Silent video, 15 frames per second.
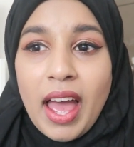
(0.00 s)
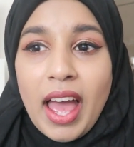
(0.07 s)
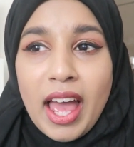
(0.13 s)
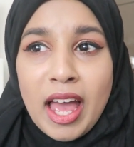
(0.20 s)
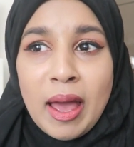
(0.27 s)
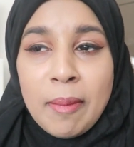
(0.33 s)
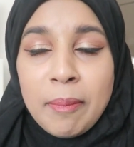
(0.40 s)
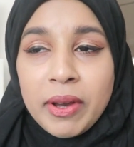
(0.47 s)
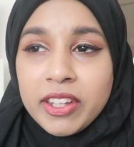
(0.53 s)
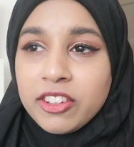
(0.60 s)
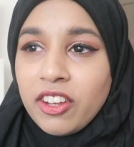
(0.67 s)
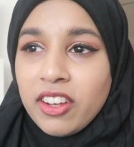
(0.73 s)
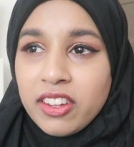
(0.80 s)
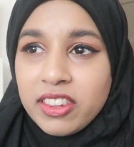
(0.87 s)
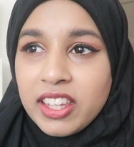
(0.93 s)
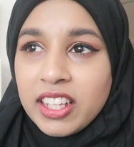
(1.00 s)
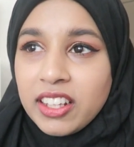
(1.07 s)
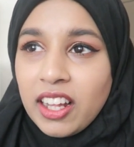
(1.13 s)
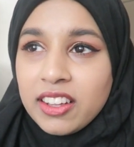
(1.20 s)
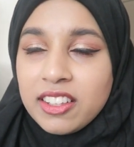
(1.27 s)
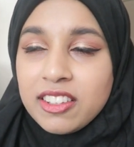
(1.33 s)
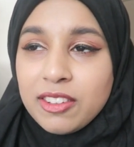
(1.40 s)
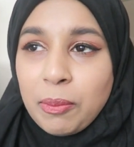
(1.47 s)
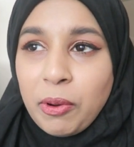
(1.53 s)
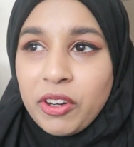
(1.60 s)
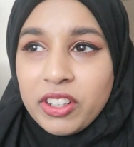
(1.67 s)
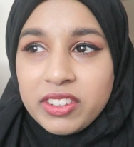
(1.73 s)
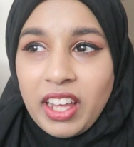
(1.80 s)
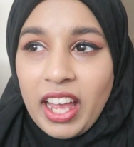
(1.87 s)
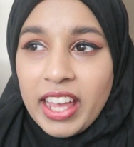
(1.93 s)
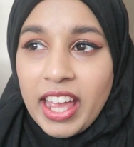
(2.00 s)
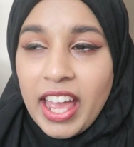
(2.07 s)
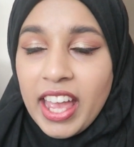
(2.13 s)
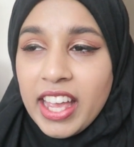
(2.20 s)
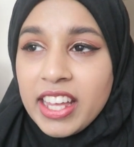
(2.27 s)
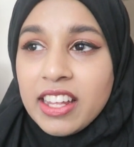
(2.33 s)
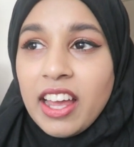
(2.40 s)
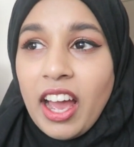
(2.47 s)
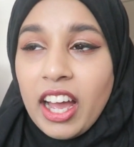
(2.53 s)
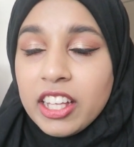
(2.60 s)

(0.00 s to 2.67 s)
but don't think that these are products that I hate.